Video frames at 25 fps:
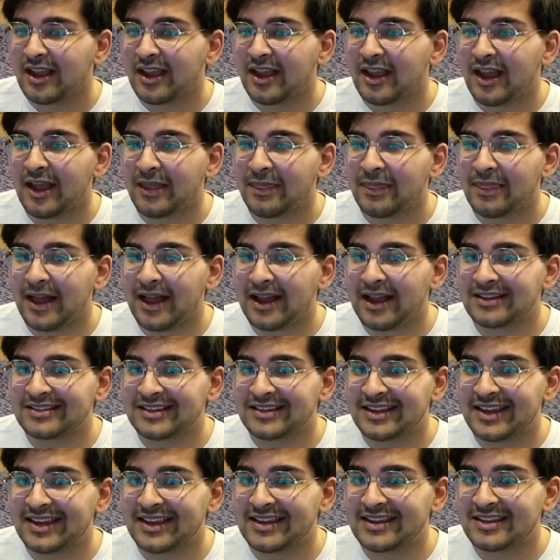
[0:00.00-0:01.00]
and that
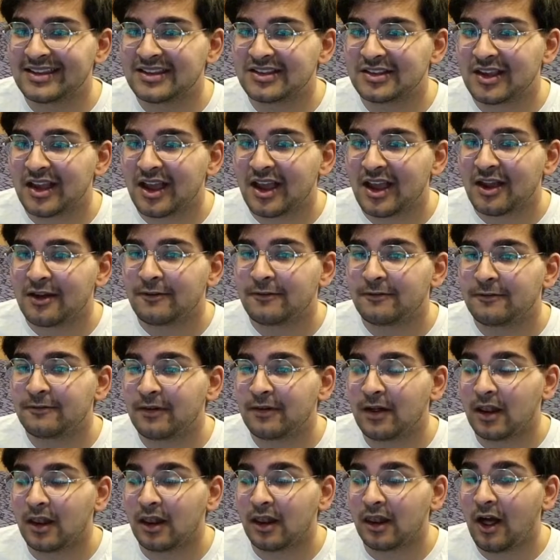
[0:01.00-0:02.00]
is
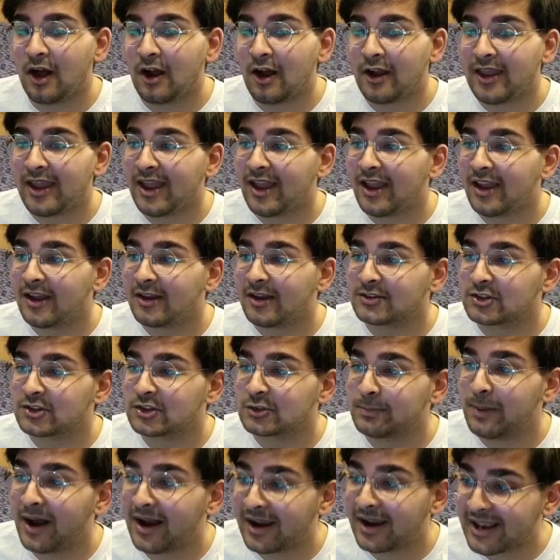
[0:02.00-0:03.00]
Flying
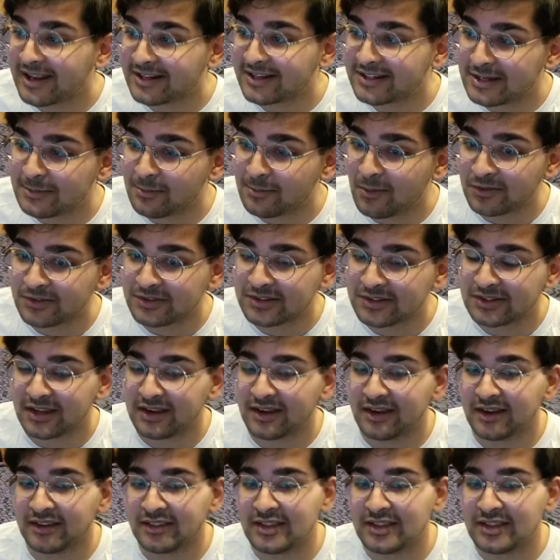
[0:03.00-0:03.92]
Spaghetti Monster.